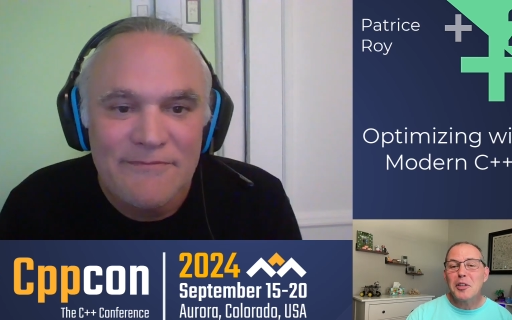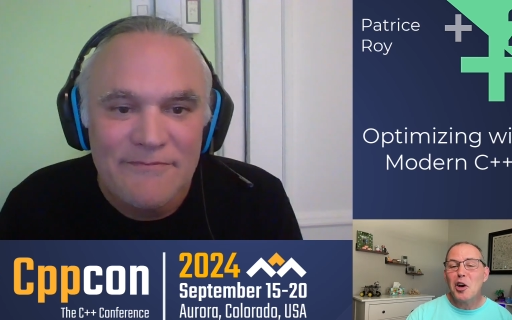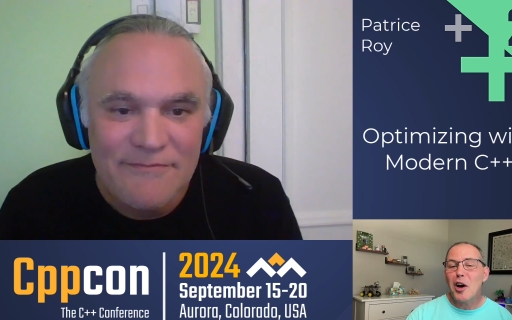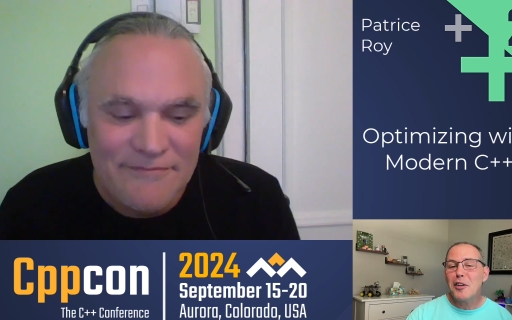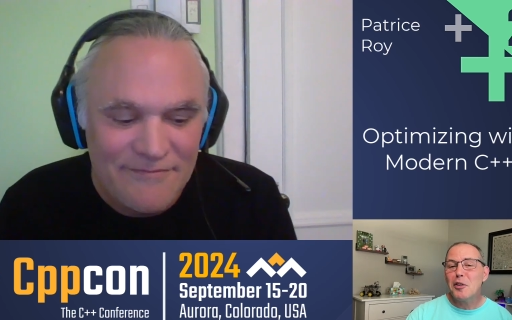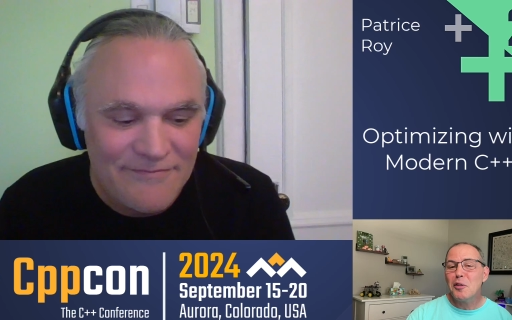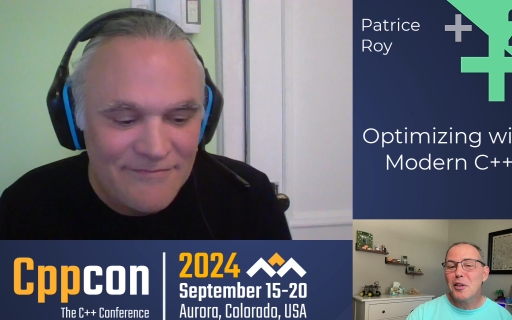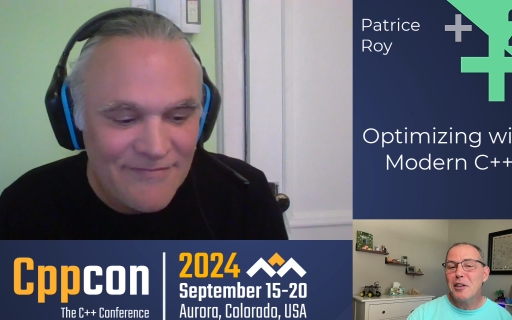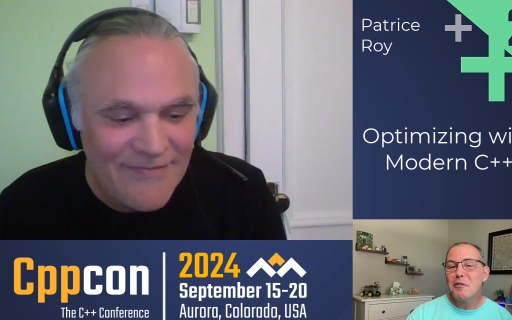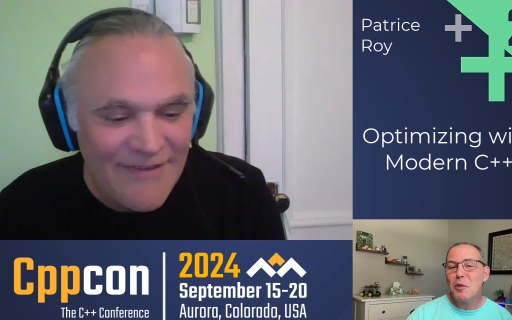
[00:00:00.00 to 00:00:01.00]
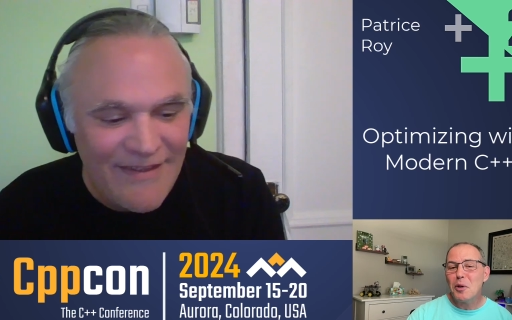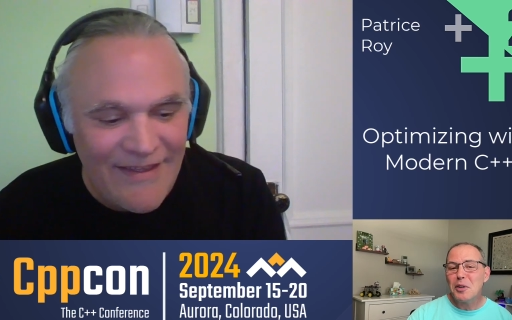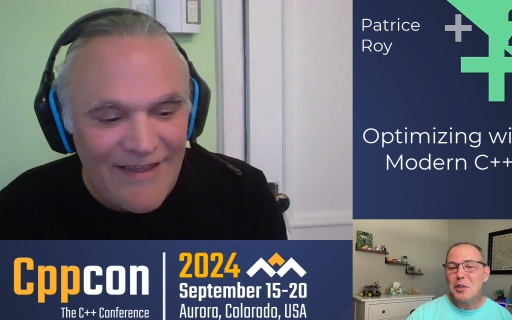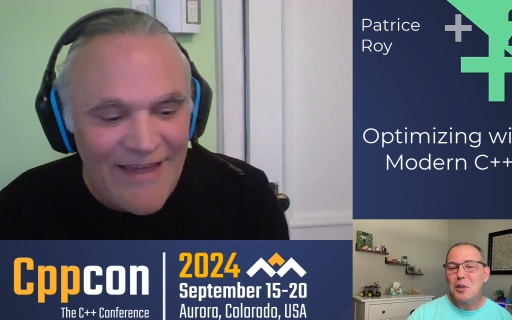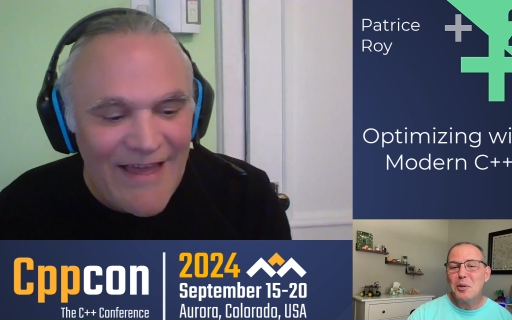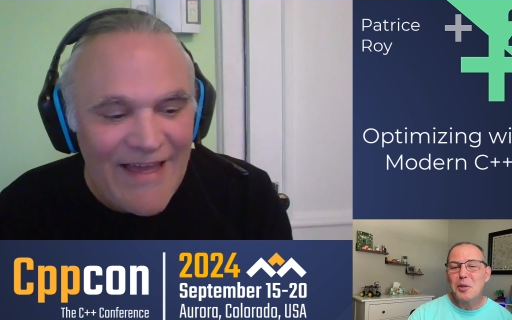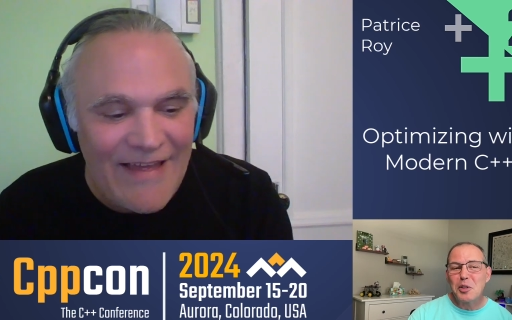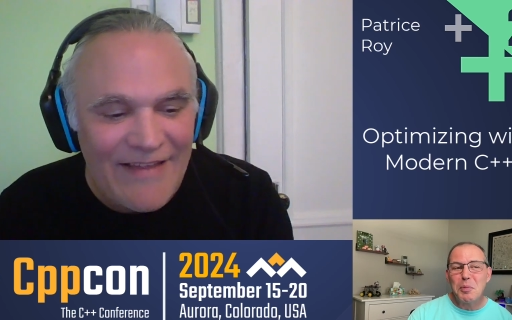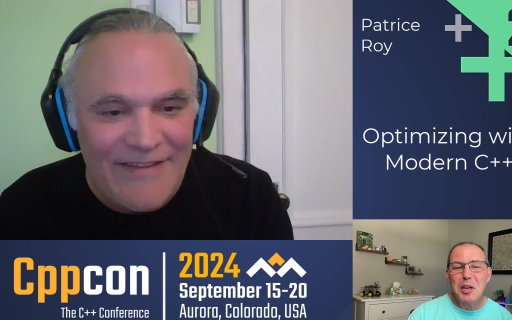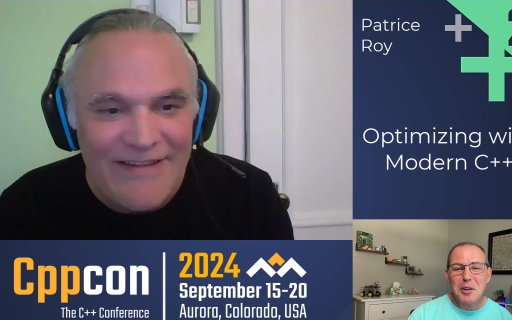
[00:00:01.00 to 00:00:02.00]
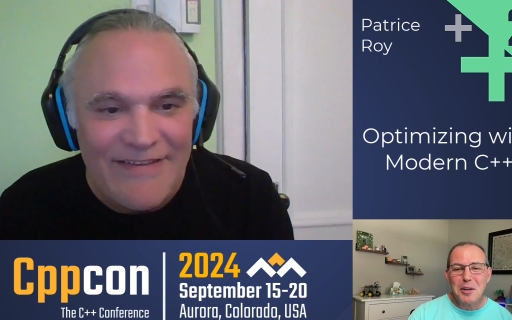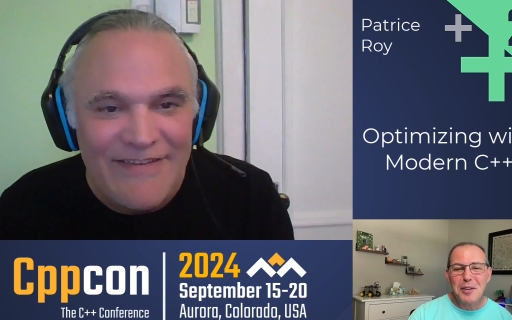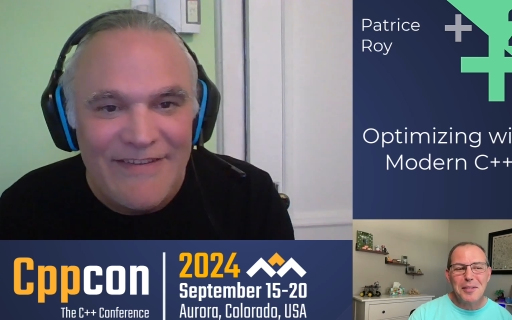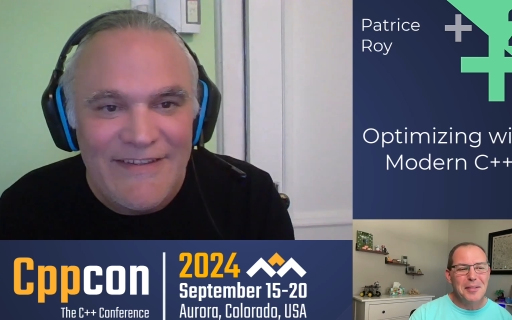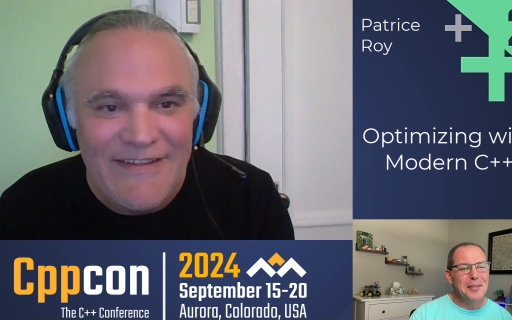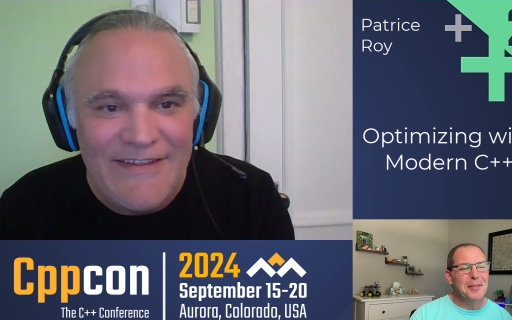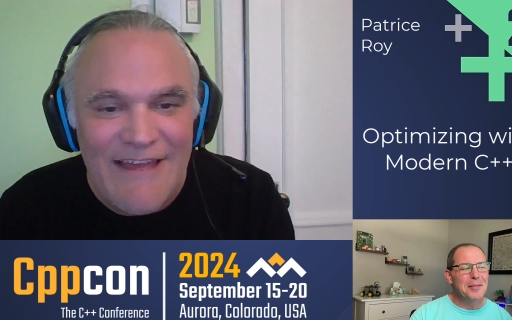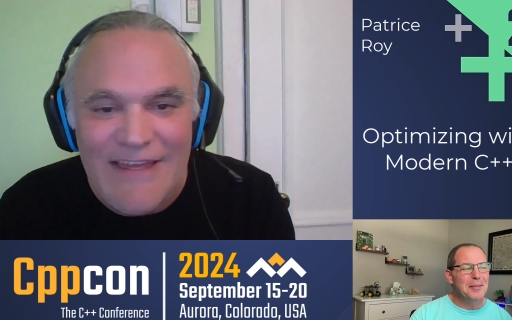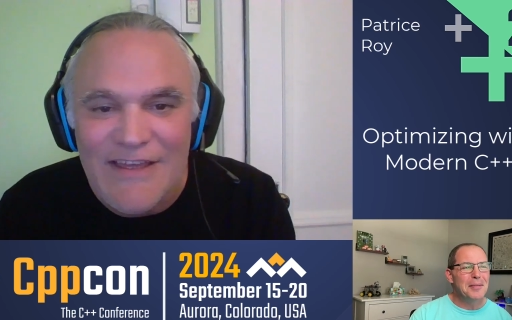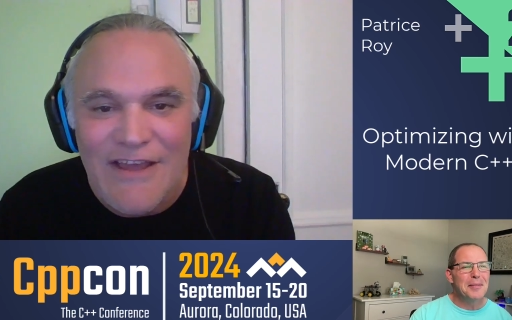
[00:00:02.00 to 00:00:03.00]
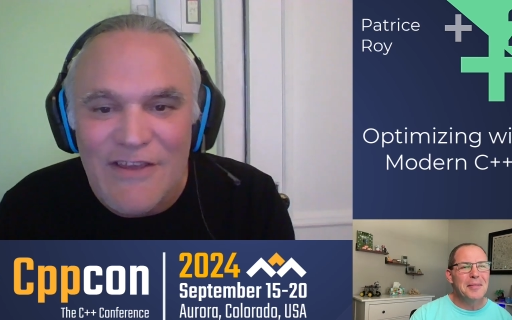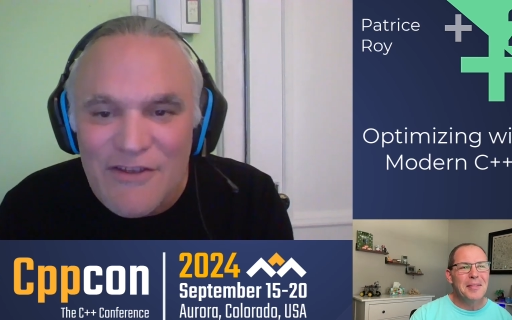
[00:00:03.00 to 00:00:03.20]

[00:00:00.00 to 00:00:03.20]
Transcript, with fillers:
Speaker 1: talk you're looking forward to or speaker?
Speaker 2: Yeah, yeah, you,